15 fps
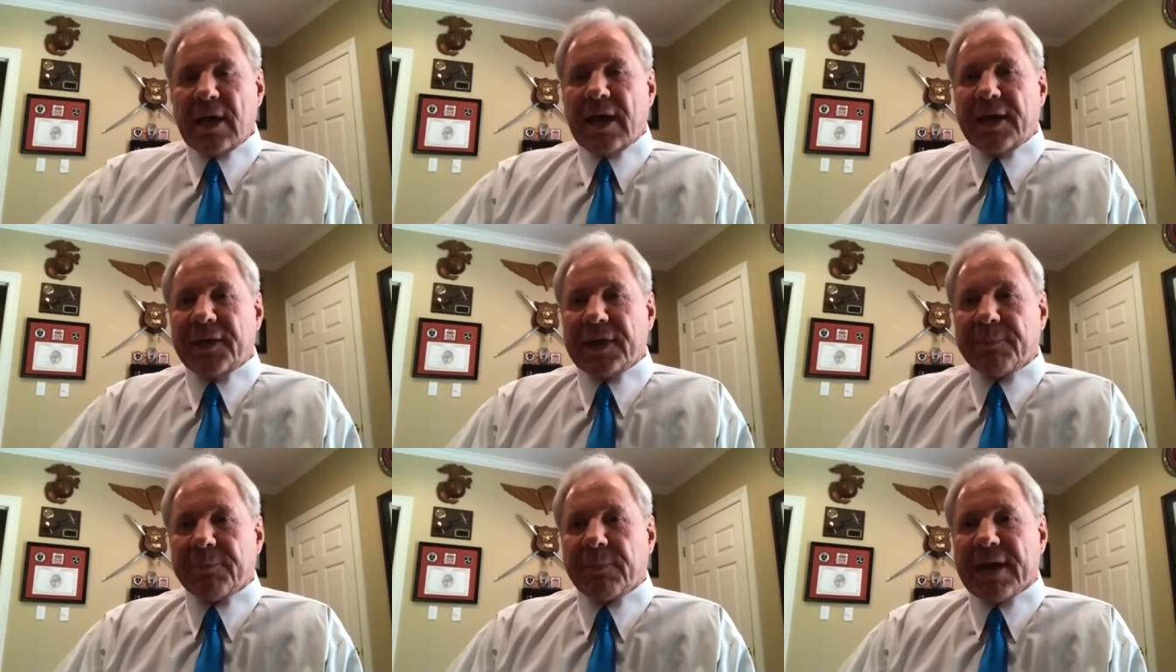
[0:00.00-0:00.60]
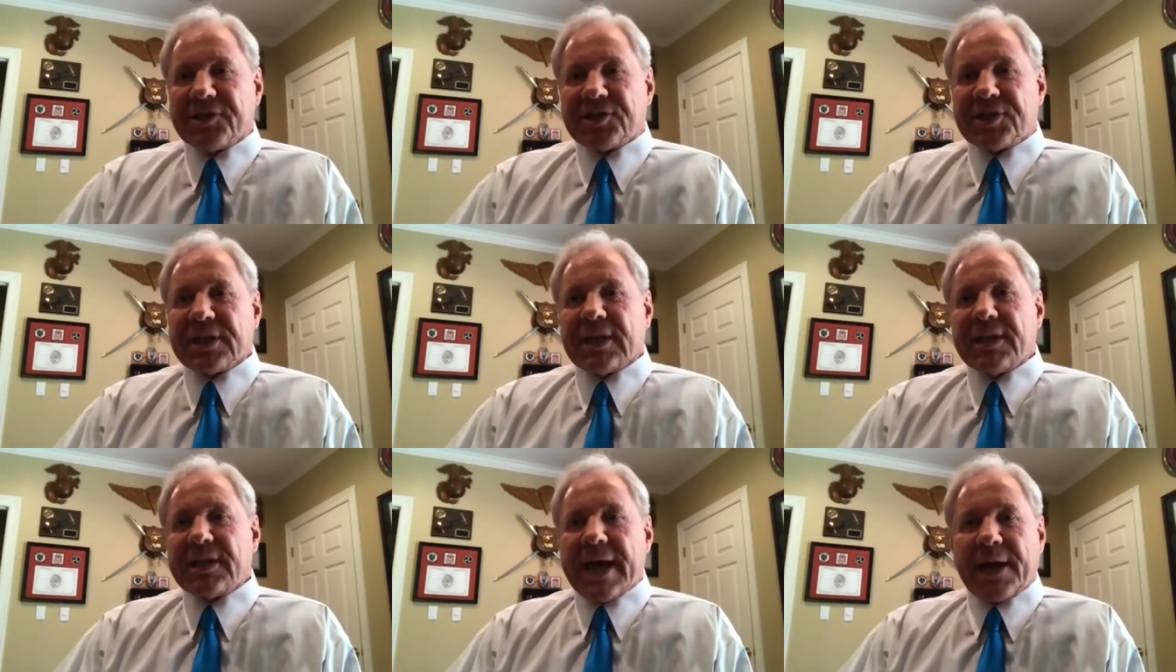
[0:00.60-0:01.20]
and then my
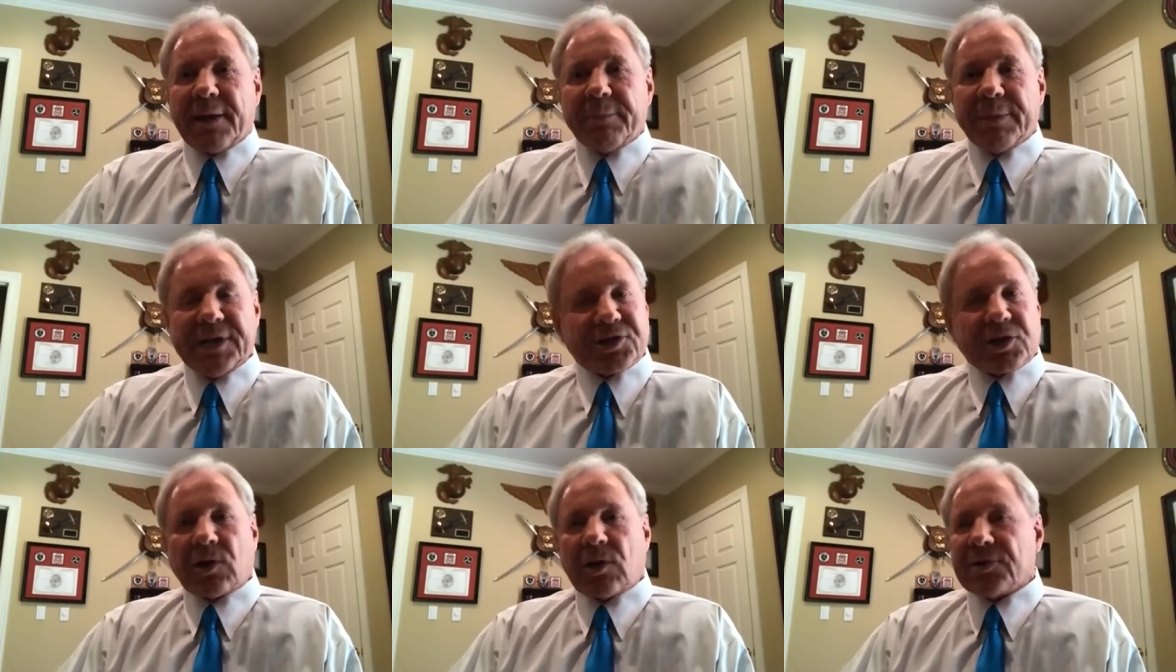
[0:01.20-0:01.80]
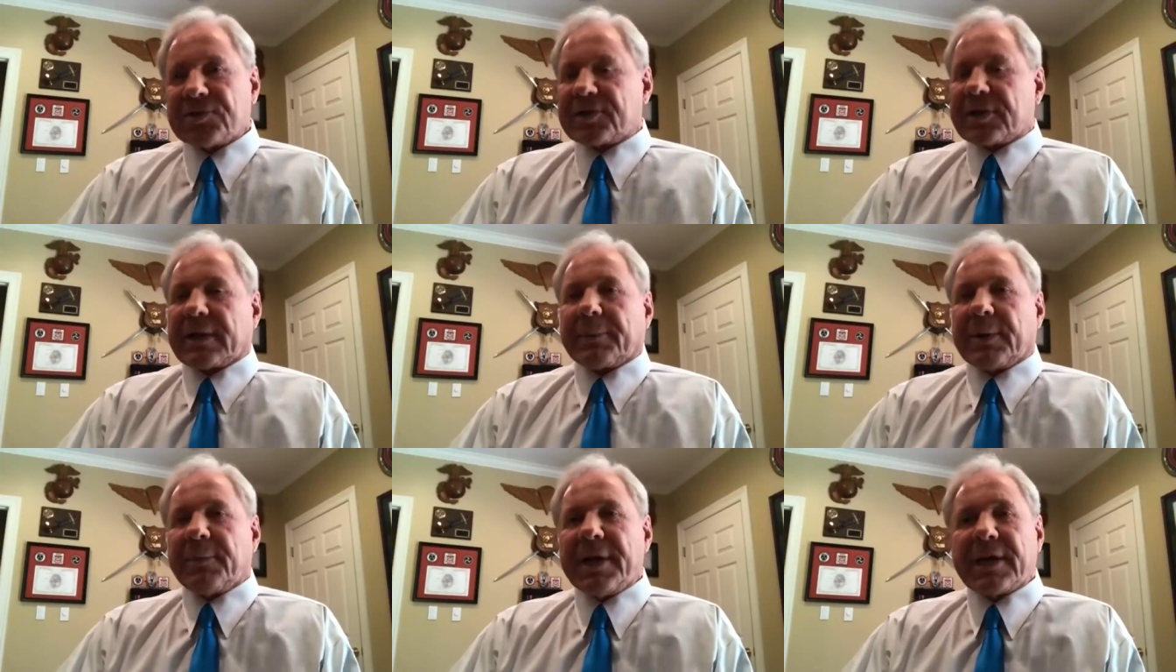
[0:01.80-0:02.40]
10 database calls that I'm
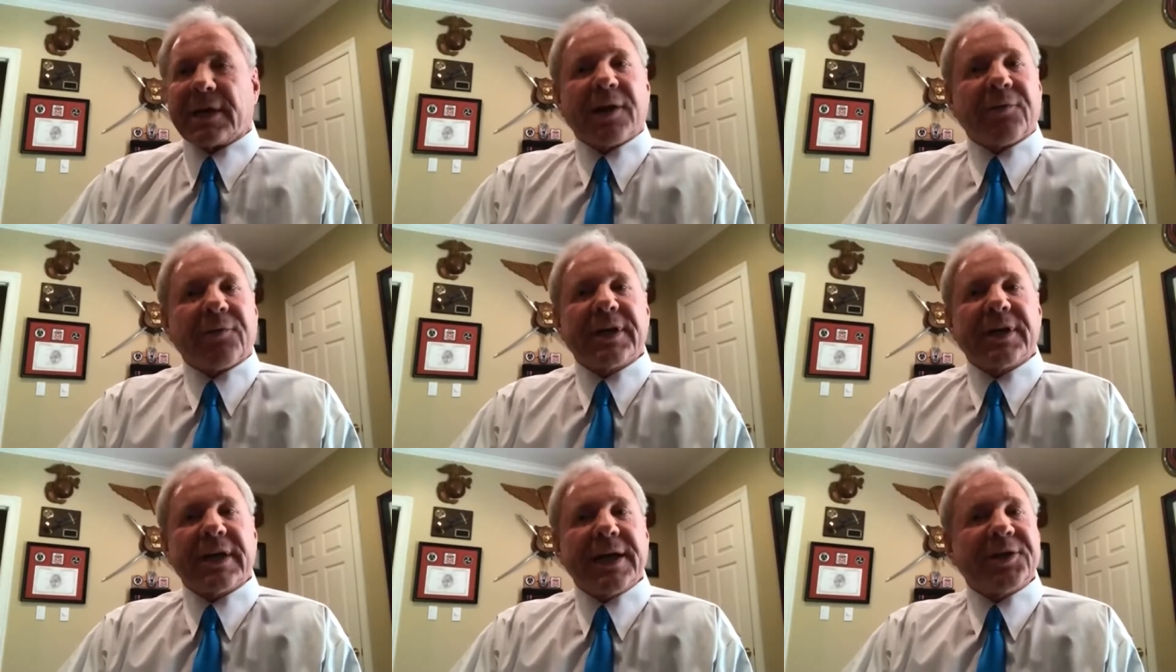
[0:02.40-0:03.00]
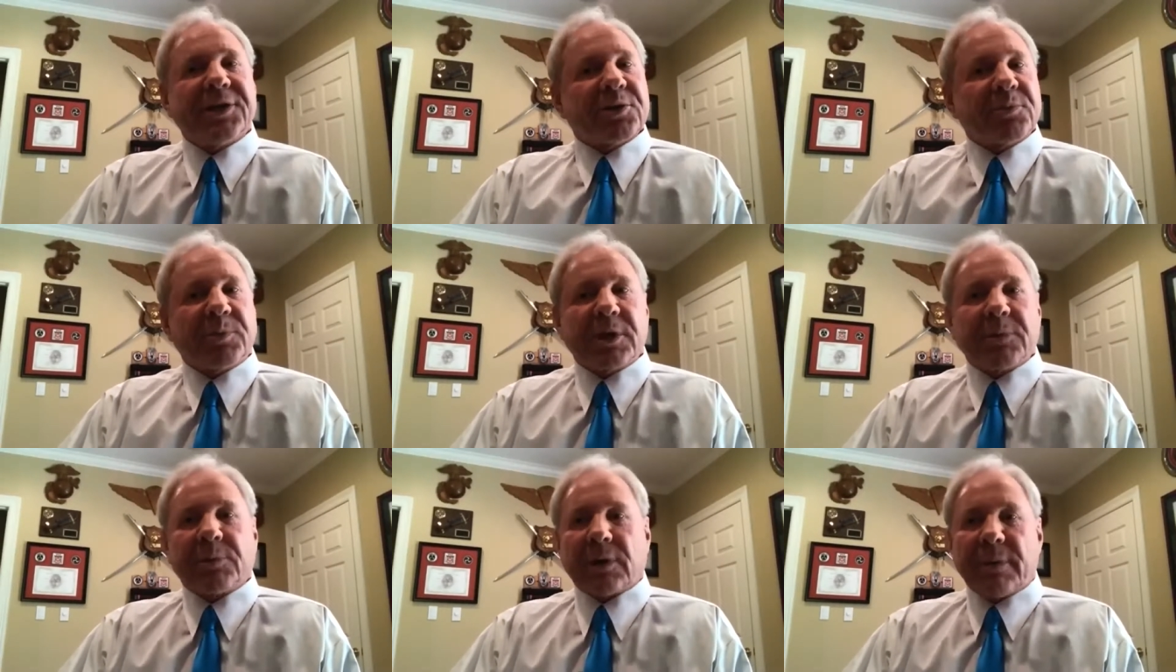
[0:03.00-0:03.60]
going to make every day to
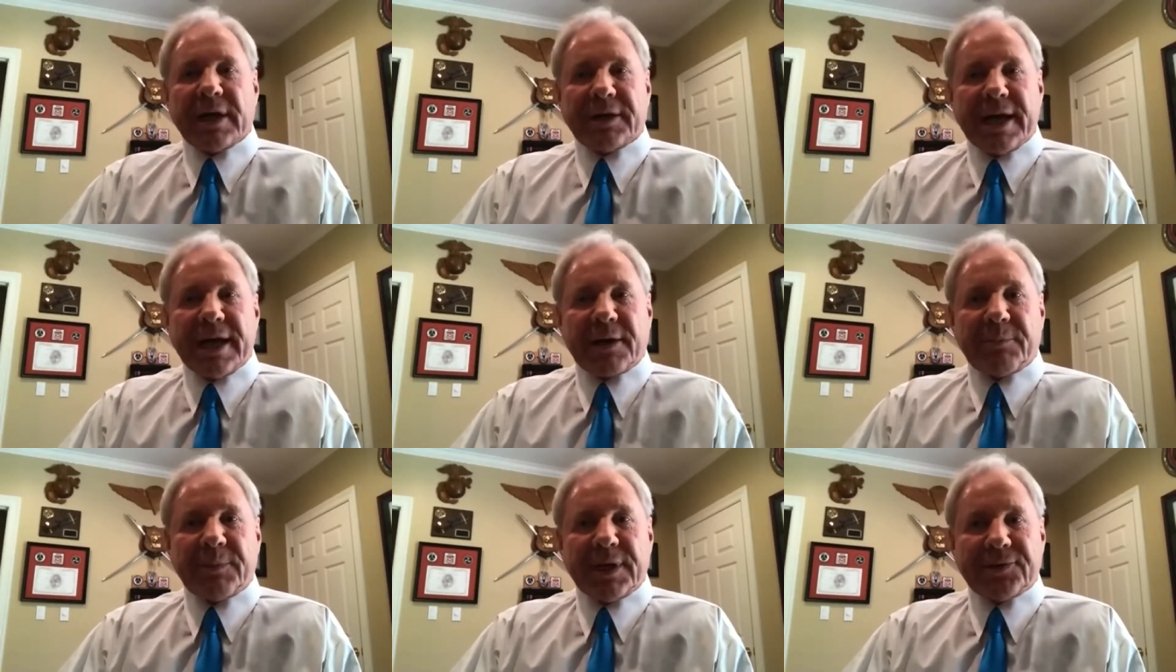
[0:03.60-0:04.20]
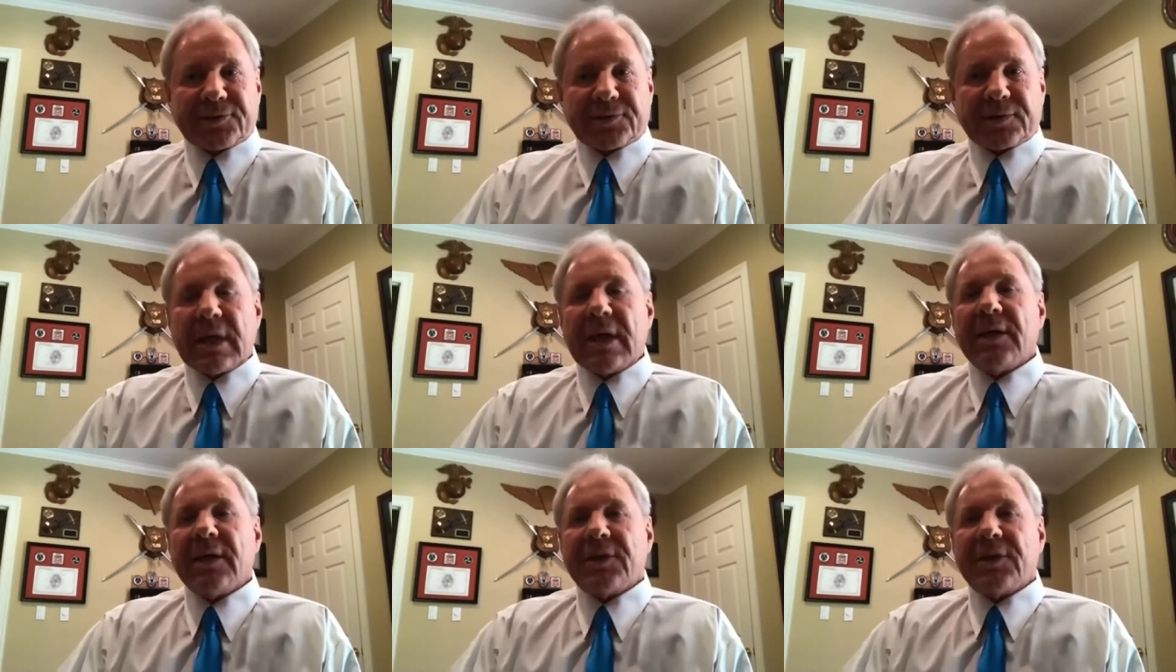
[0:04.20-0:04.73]
people in my database to